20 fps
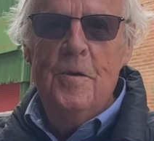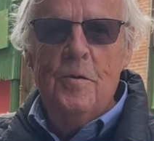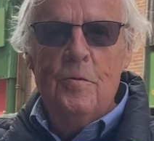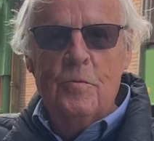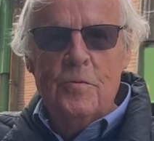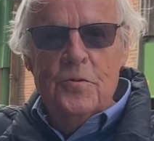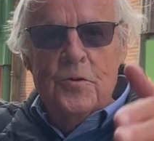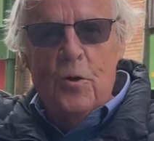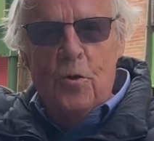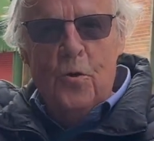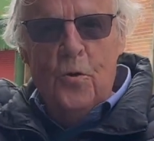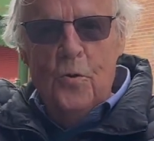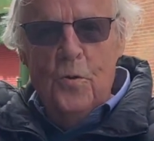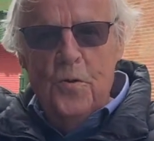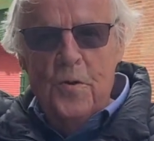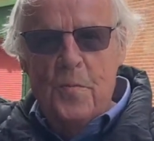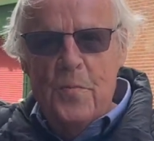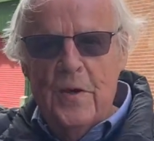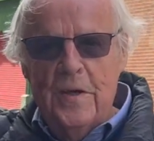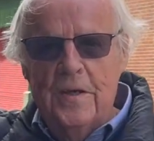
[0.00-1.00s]
was all
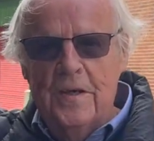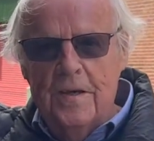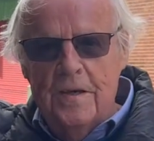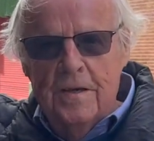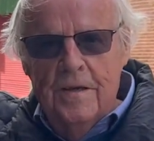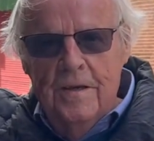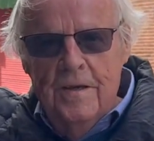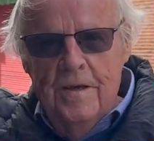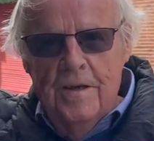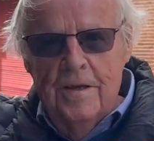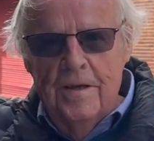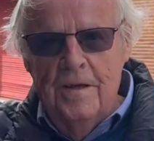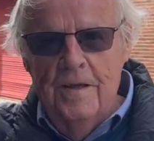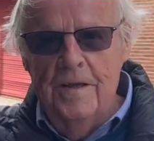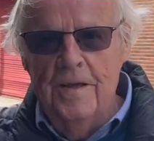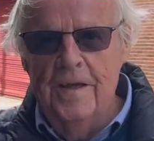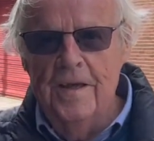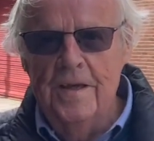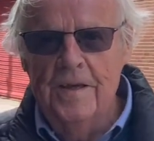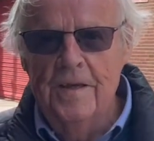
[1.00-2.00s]
the big
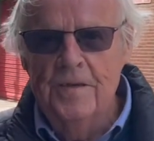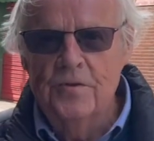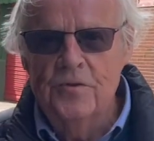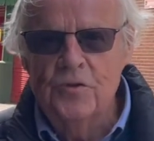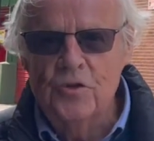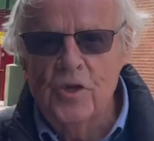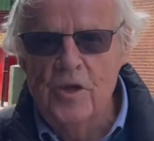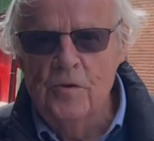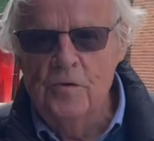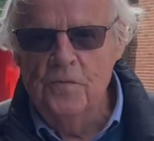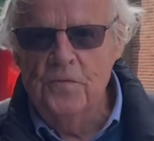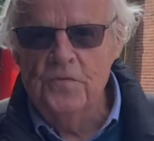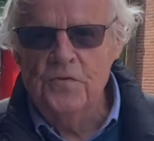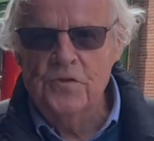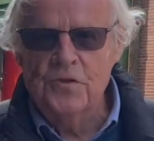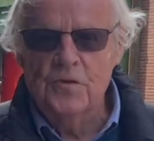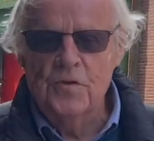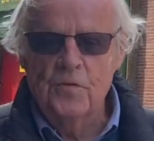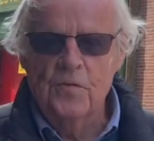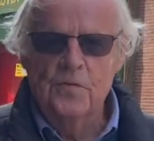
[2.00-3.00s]

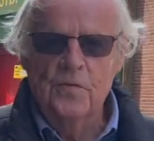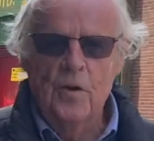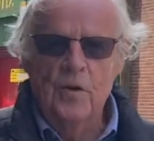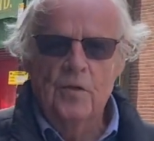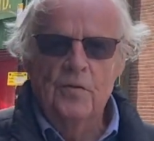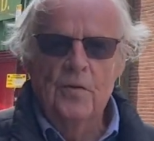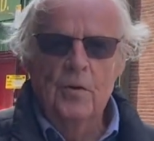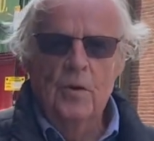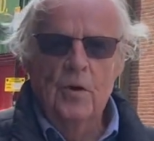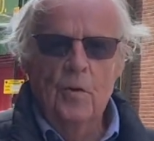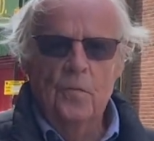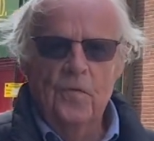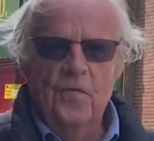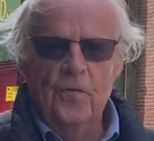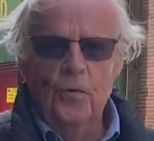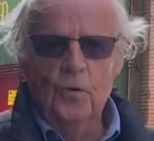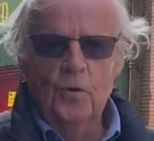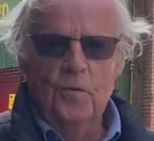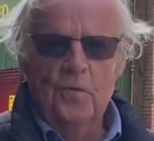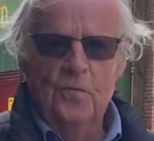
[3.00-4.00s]
shelves
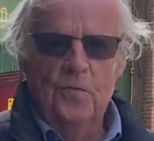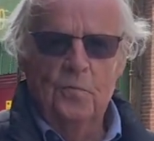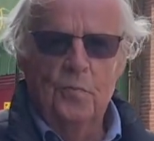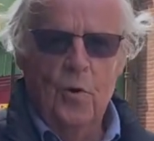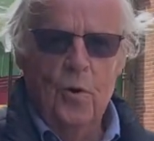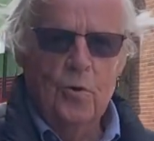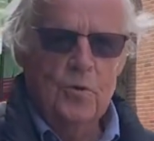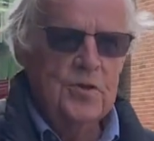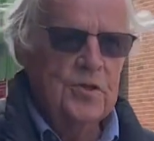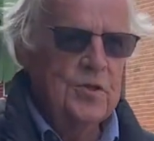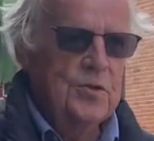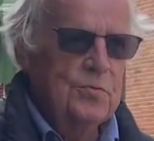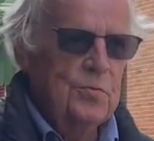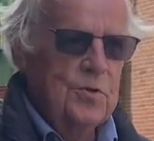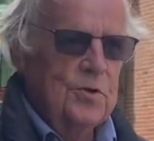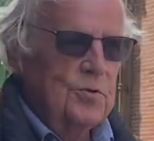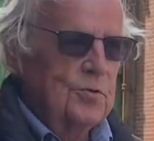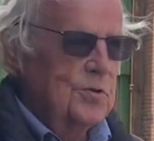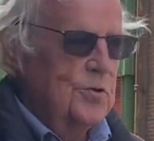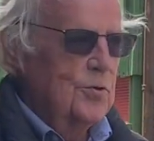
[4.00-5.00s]
full of boxes,
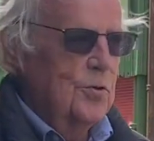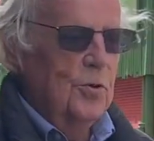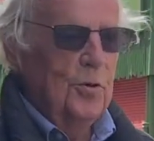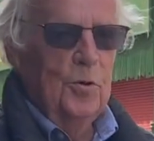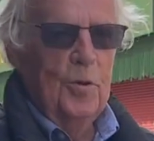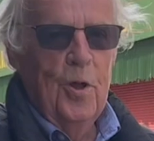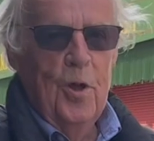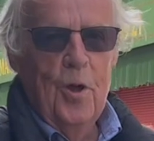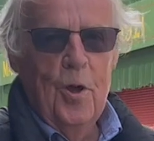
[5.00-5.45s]
which is all